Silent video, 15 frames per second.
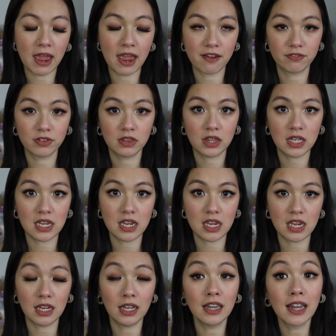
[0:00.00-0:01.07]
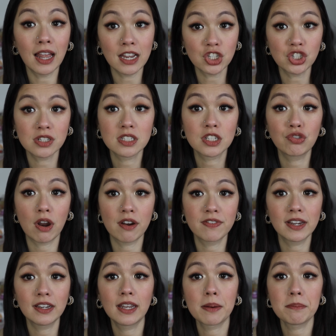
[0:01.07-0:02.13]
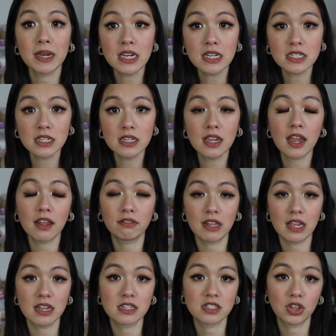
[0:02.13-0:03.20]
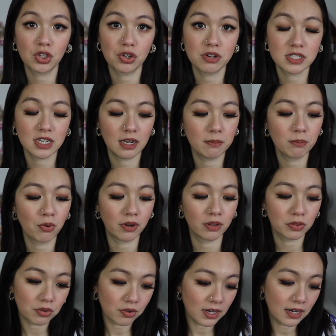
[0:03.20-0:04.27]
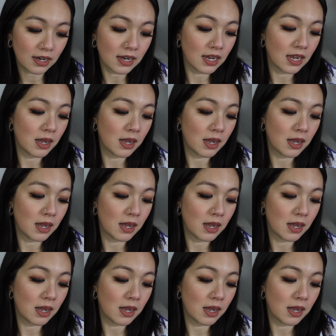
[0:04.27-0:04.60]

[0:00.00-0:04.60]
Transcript: have the largest graphic diameter, and that is 13.3.